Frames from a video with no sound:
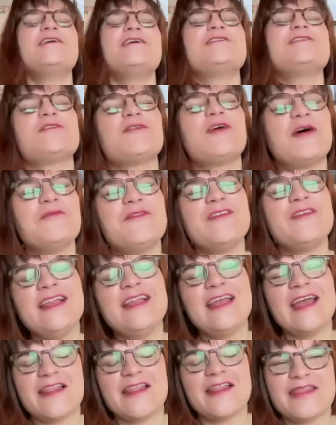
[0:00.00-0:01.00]
So I
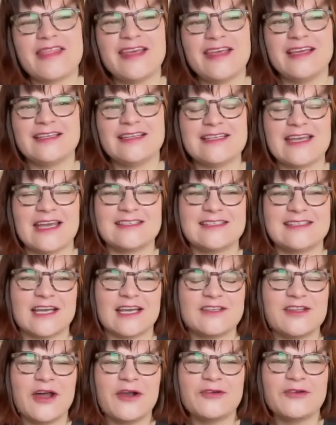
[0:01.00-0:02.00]
think take
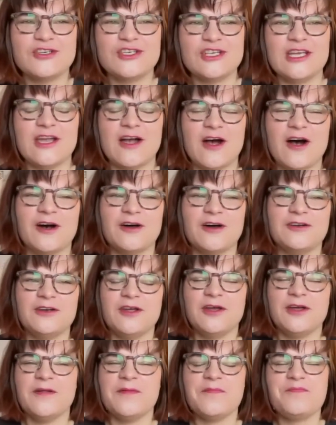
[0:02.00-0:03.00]
technology
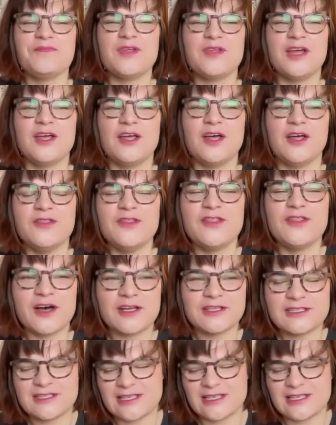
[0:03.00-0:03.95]
on not